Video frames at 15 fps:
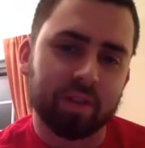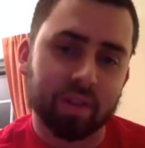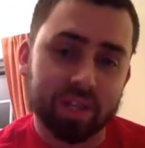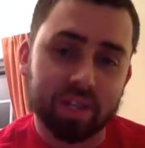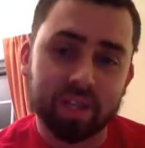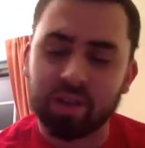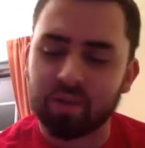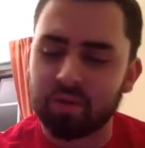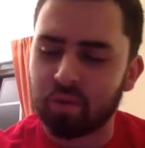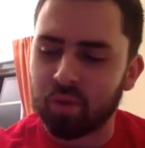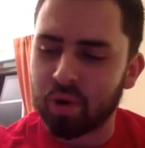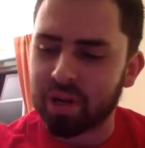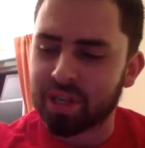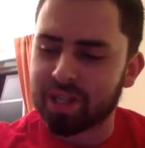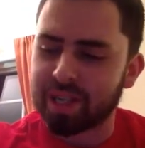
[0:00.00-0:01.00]
listing of
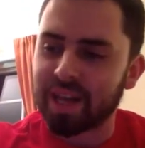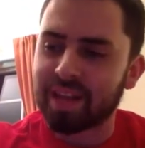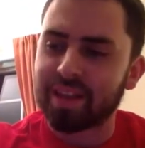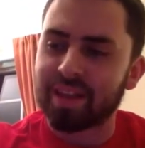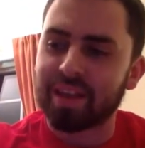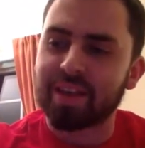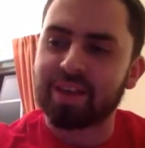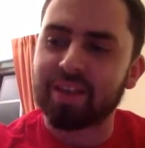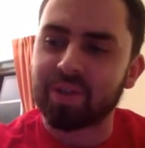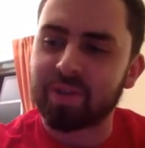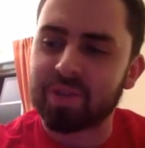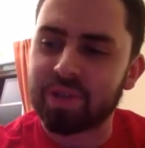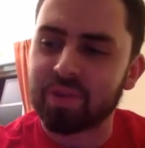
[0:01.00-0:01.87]
what exactly they chose